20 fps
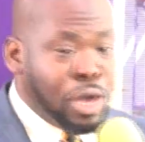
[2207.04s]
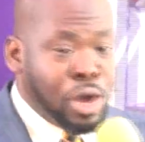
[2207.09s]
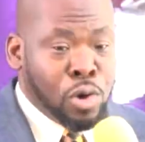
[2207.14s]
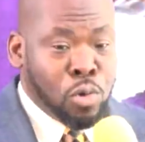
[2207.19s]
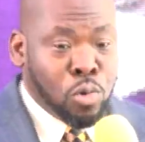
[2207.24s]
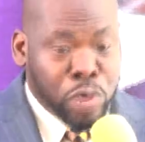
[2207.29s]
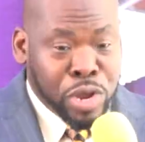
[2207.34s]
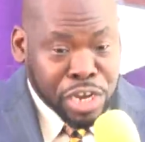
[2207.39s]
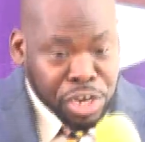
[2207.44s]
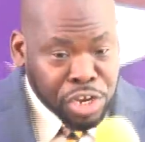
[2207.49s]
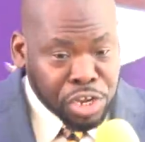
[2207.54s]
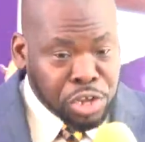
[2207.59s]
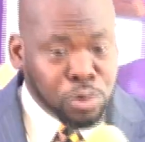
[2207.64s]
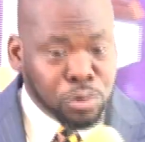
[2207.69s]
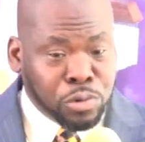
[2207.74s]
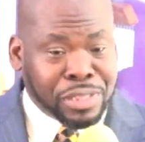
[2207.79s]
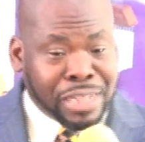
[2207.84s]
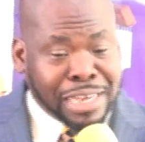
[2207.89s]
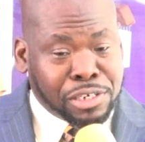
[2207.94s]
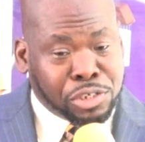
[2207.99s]
We knew
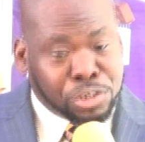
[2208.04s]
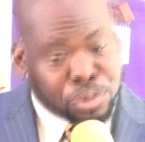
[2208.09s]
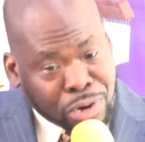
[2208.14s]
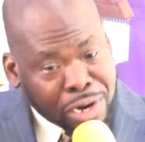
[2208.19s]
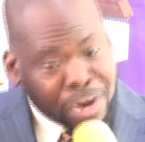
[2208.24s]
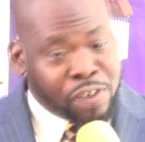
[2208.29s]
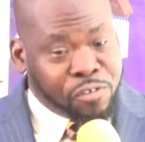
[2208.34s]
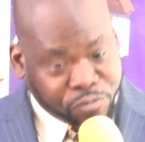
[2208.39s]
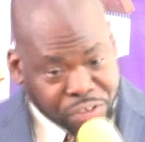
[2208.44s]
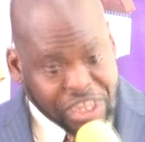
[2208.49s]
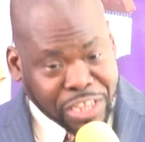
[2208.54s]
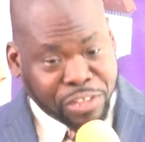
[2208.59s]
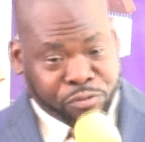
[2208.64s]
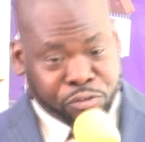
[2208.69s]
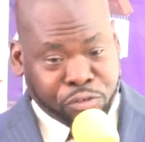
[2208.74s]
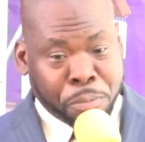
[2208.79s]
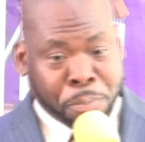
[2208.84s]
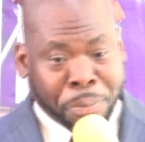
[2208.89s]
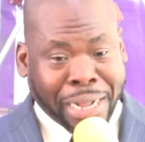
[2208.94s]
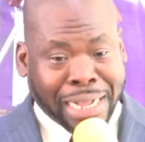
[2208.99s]
that you are a
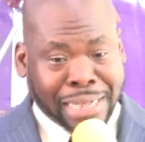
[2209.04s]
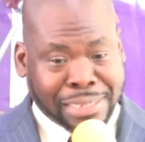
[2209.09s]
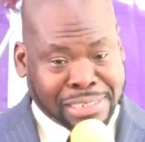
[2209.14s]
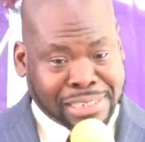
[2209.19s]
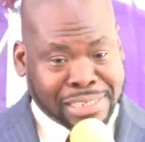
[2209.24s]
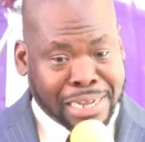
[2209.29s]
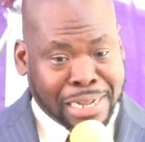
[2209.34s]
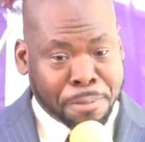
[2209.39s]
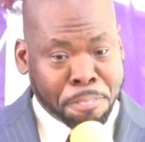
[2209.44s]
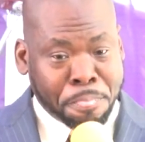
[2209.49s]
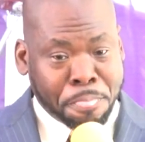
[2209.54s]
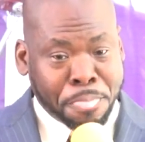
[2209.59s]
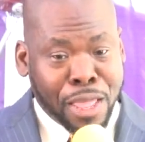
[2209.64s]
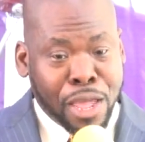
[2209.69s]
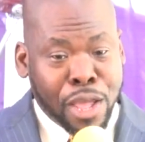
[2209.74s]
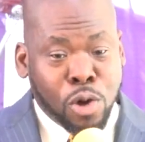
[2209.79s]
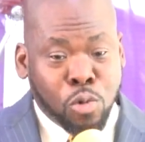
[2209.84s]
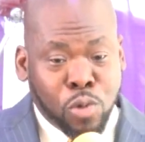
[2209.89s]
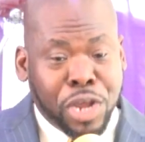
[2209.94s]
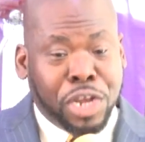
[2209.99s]
faithful pastor.
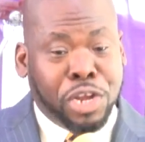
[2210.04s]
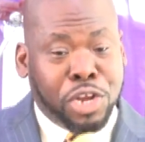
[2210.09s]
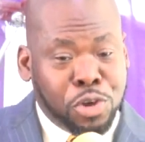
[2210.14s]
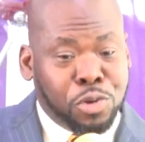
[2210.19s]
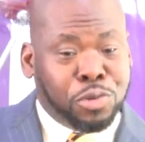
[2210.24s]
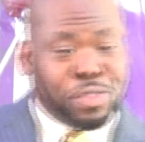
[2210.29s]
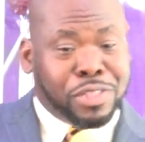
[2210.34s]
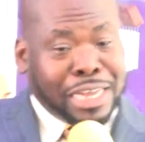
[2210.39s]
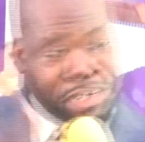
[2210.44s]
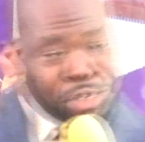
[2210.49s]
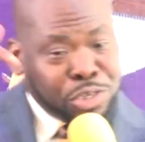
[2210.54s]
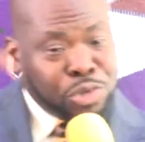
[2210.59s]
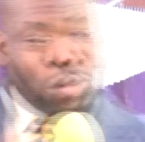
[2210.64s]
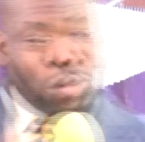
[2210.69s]
We knew that you